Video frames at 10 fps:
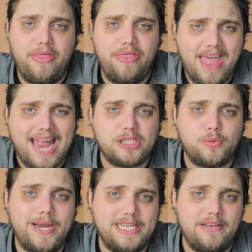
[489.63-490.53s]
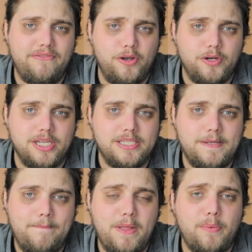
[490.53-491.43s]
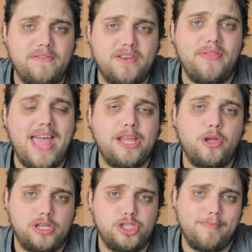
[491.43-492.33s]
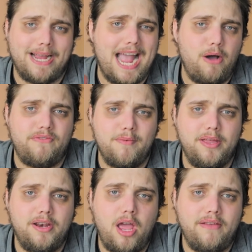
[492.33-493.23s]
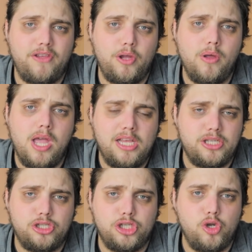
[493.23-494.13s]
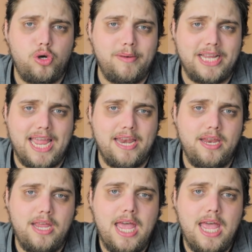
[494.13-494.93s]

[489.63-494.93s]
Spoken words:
That's when it's in focus. Now, when you've done that, you can zoom back out from the live view, so it's just normal again.